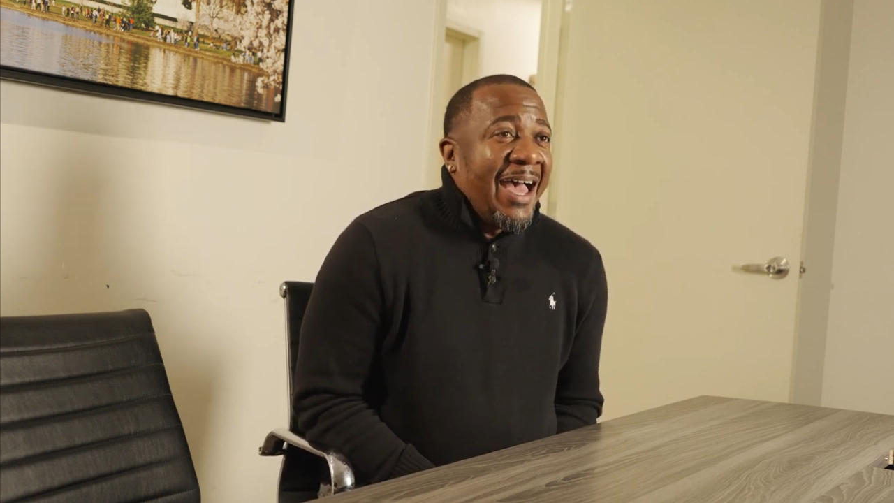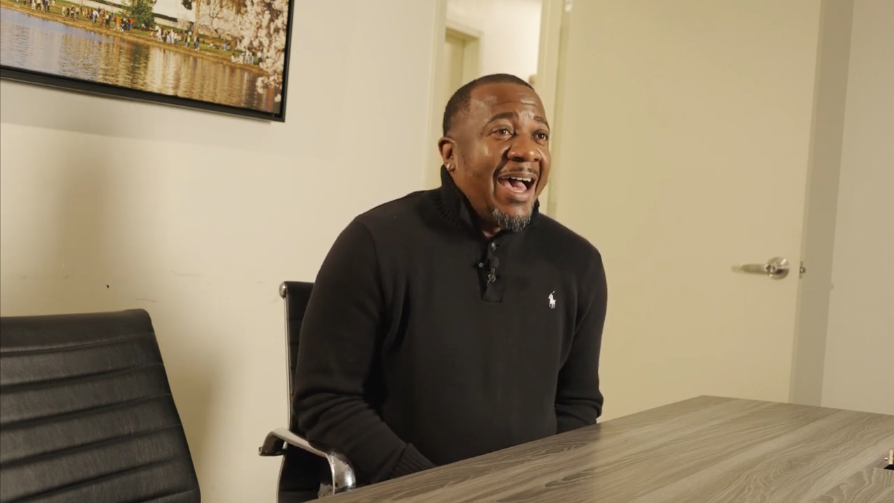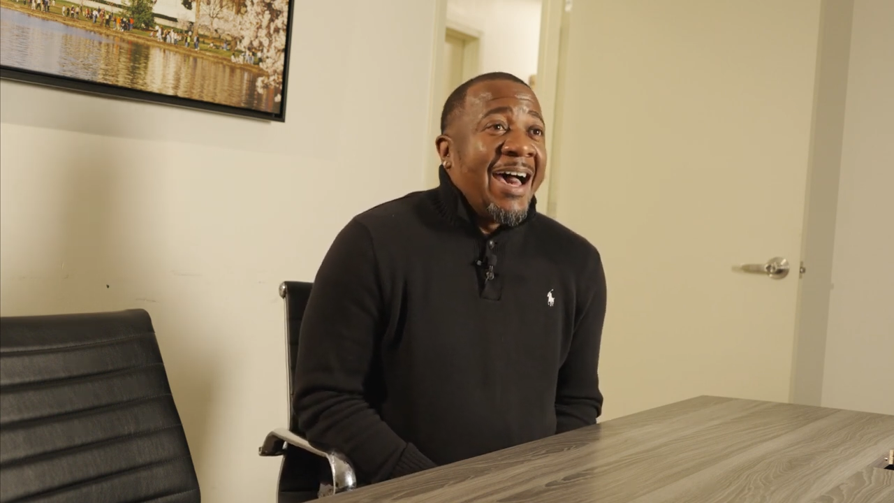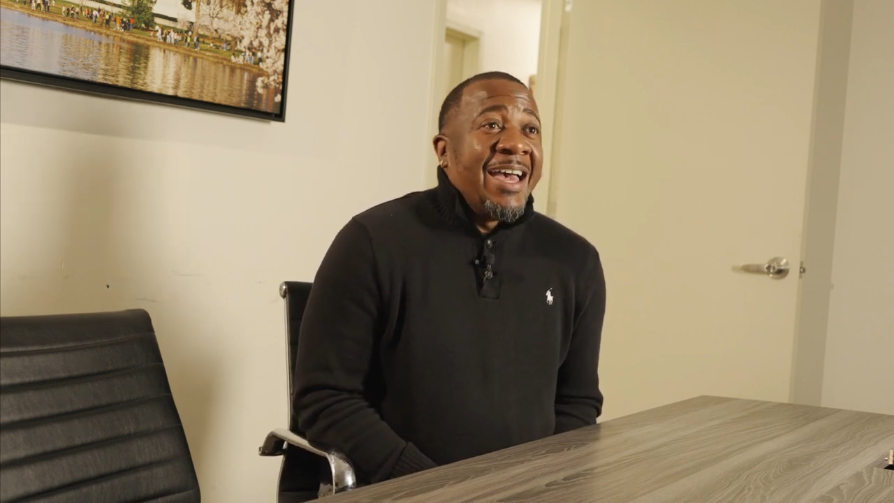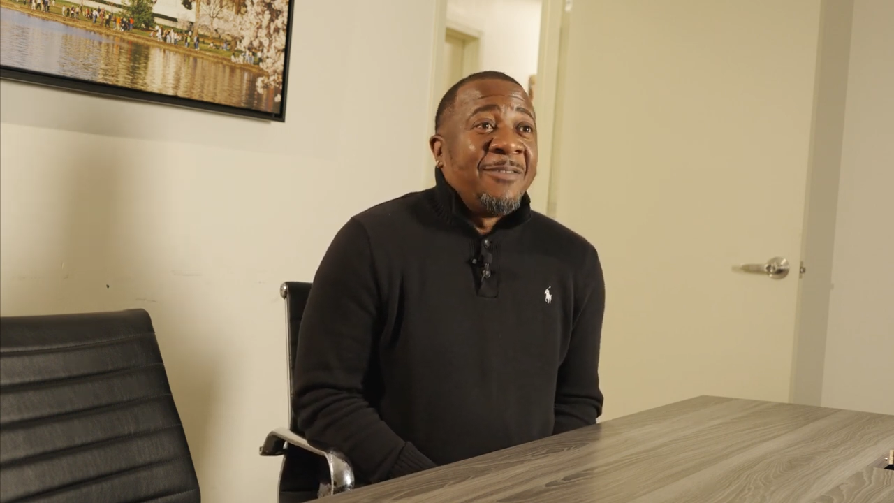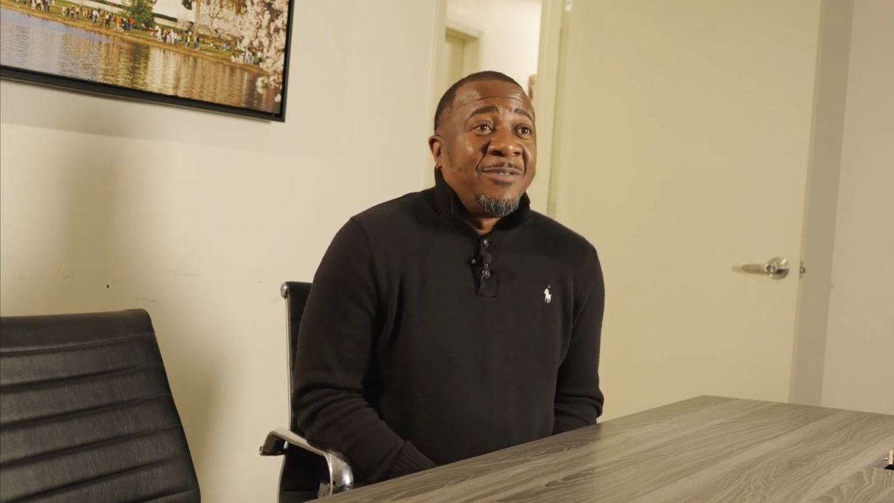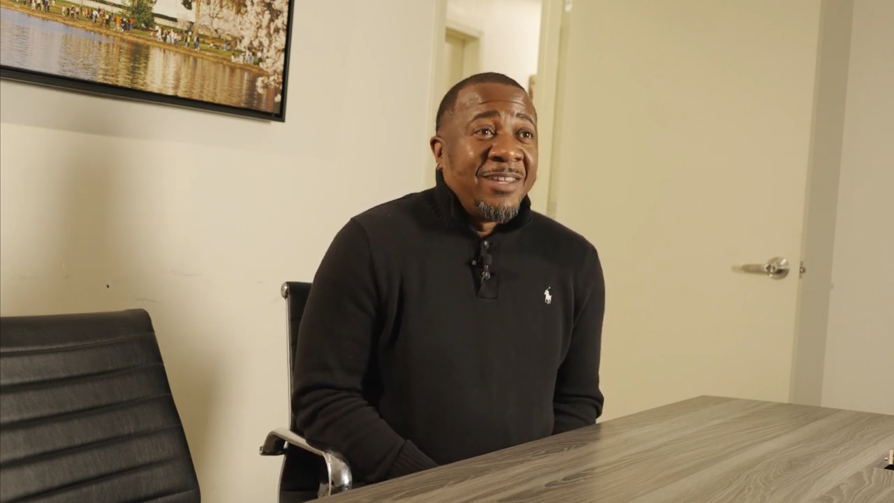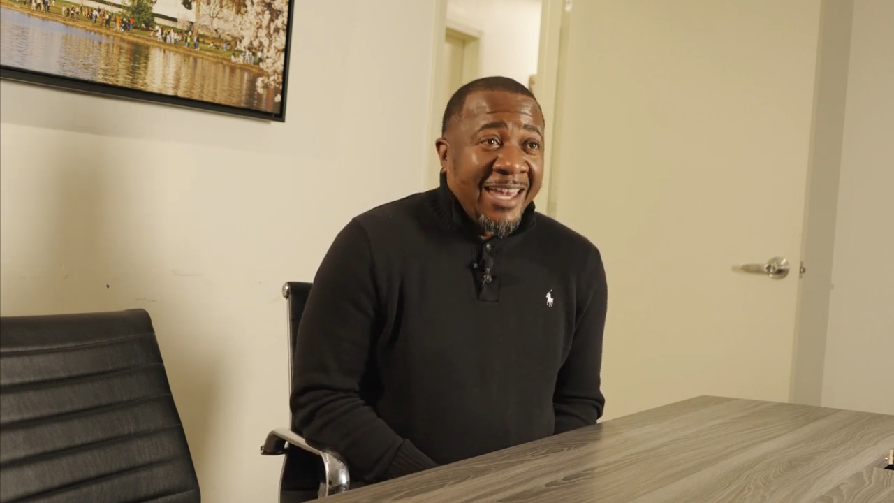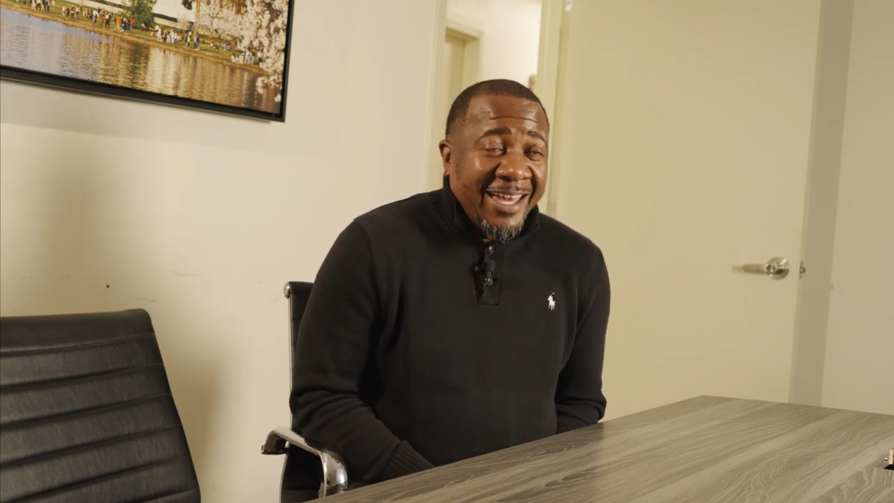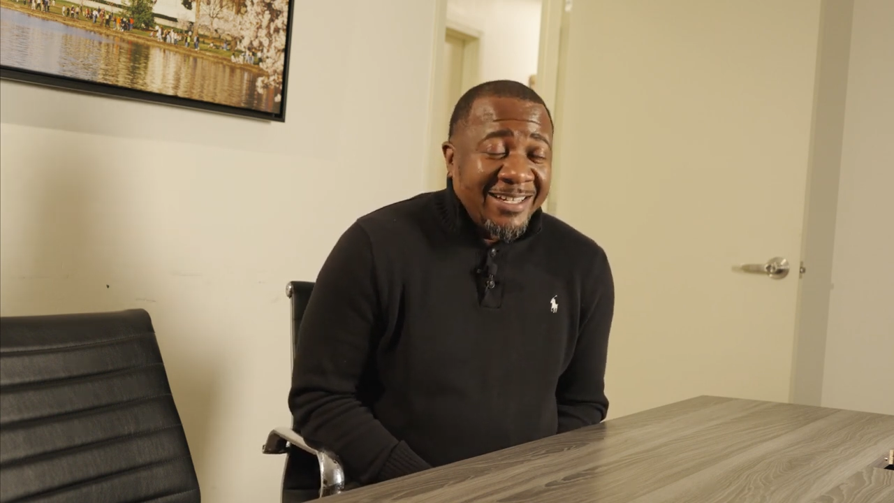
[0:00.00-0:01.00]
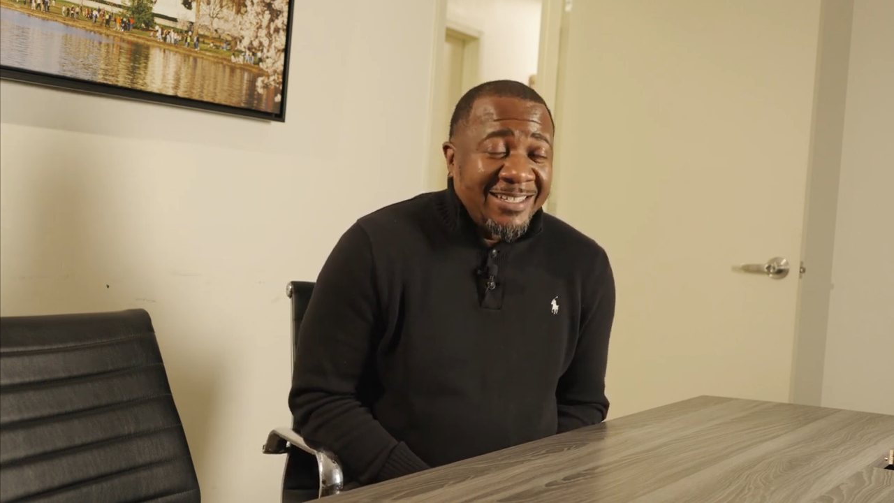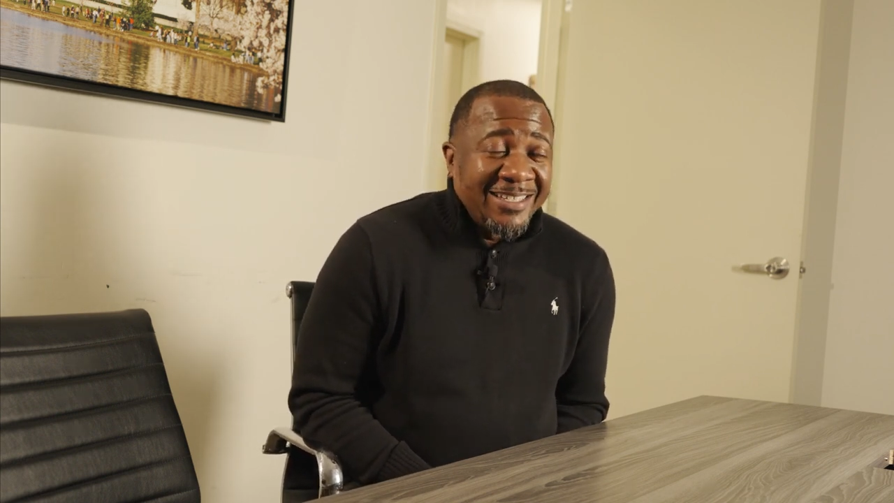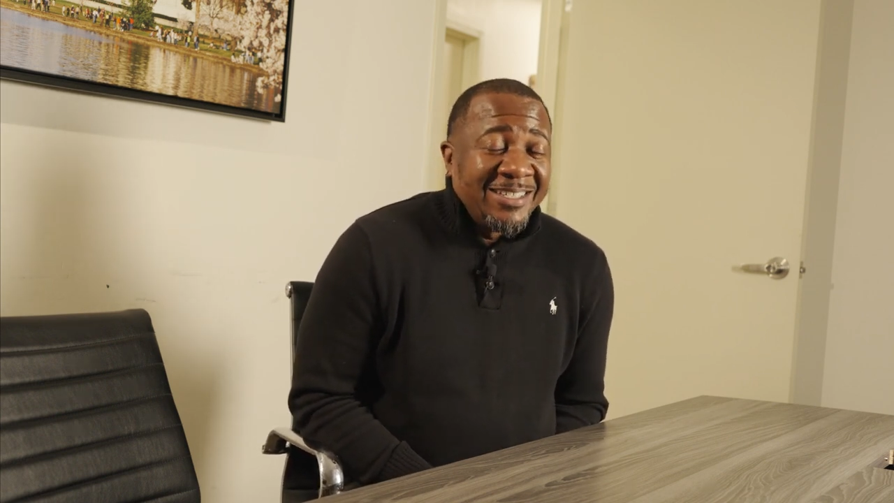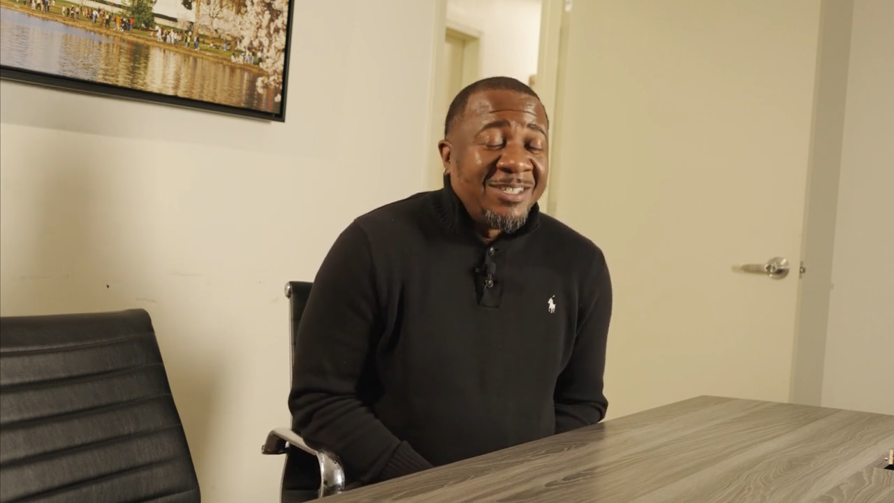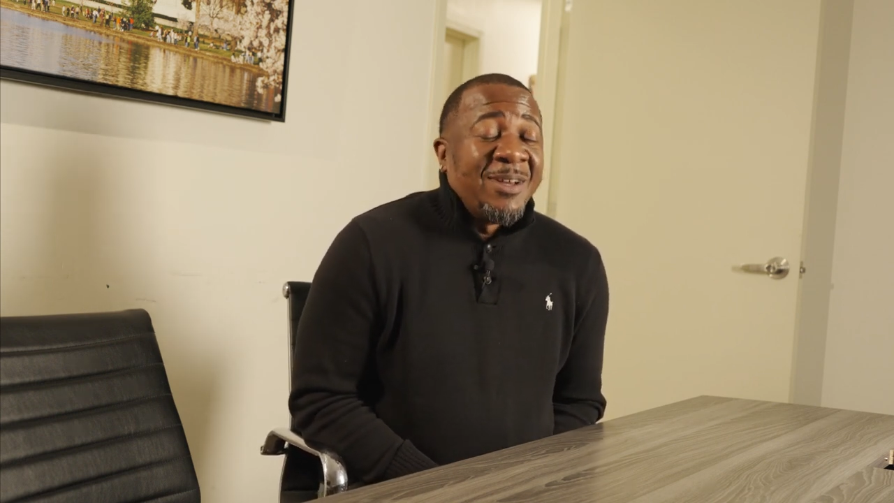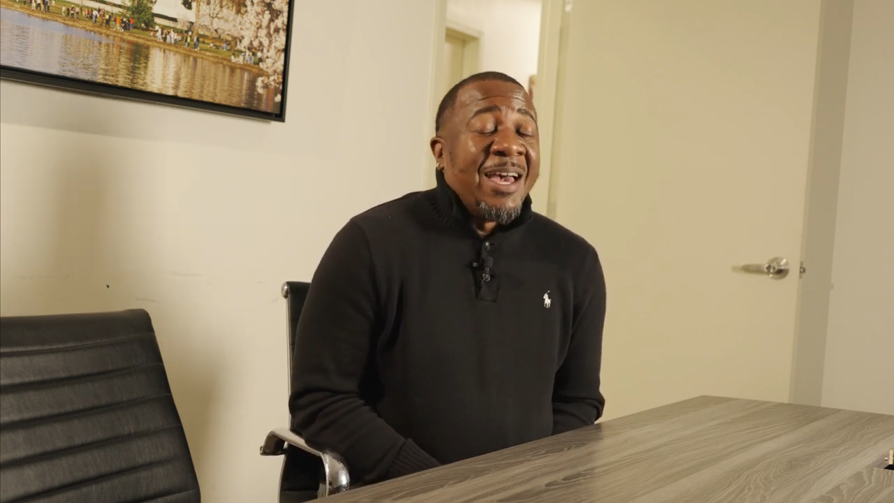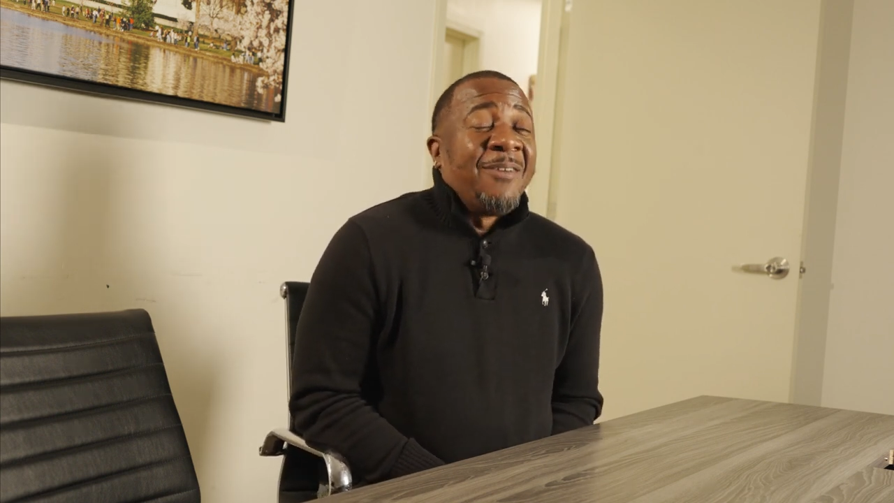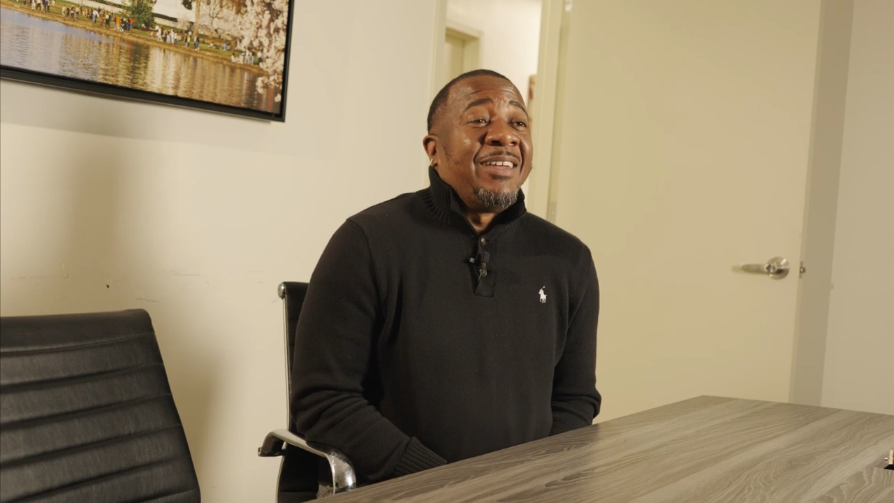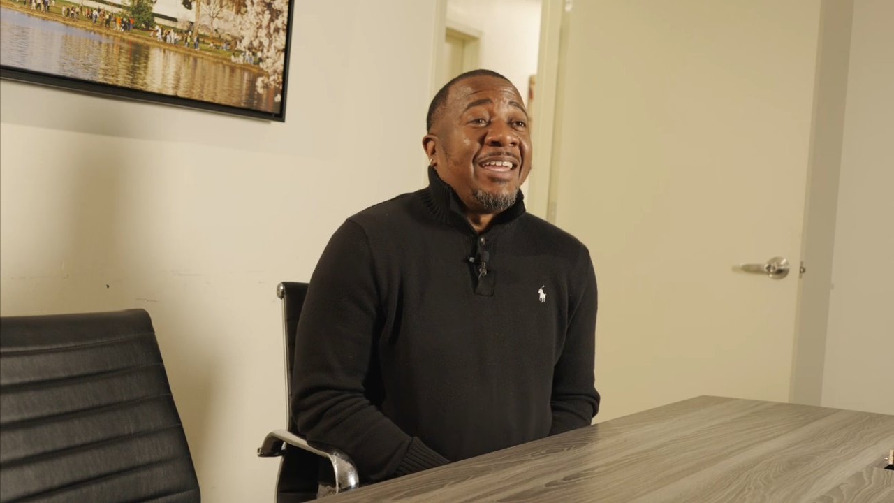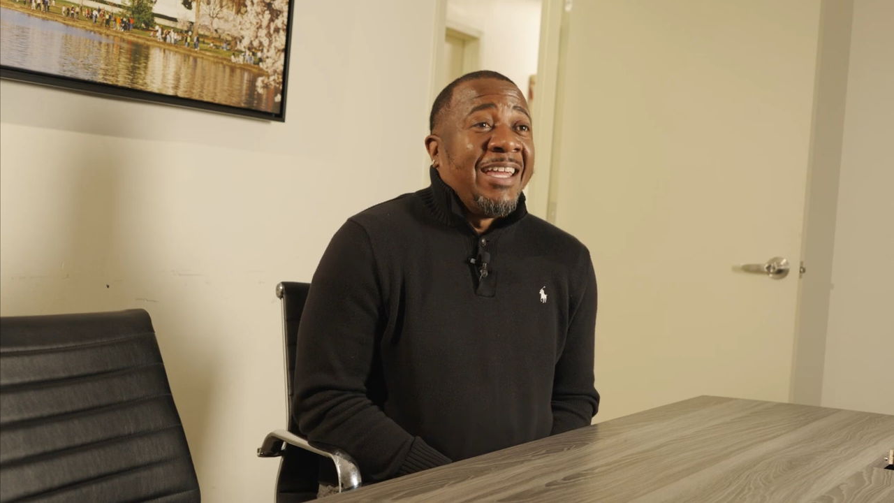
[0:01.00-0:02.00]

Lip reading: I have yet to have